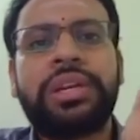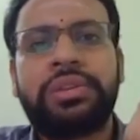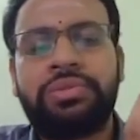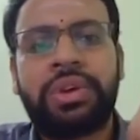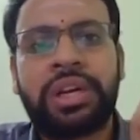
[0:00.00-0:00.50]

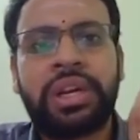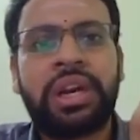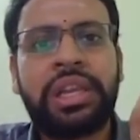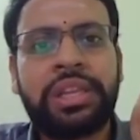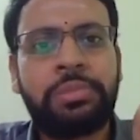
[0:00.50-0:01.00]
what are
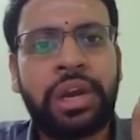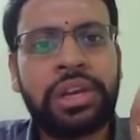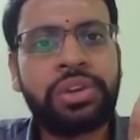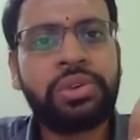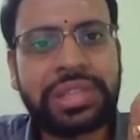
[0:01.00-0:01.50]
all the
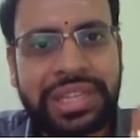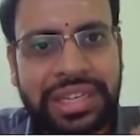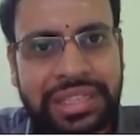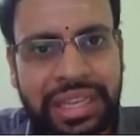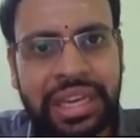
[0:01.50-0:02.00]
molecules
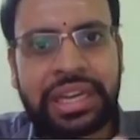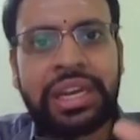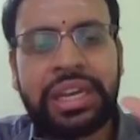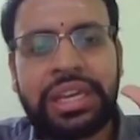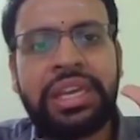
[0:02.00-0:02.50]
are there
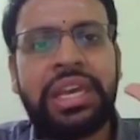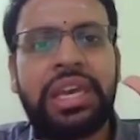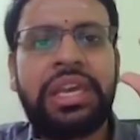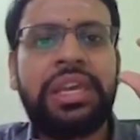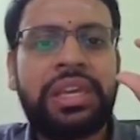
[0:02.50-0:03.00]
in
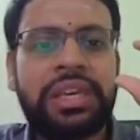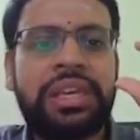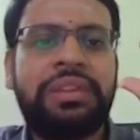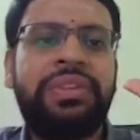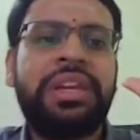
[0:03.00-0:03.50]
a
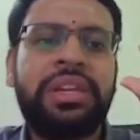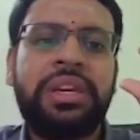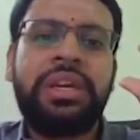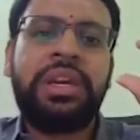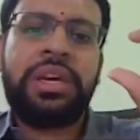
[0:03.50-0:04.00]
given
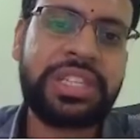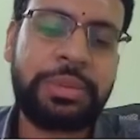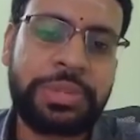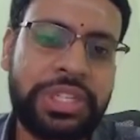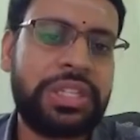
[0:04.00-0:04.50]

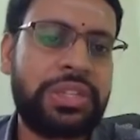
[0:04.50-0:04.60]
substance.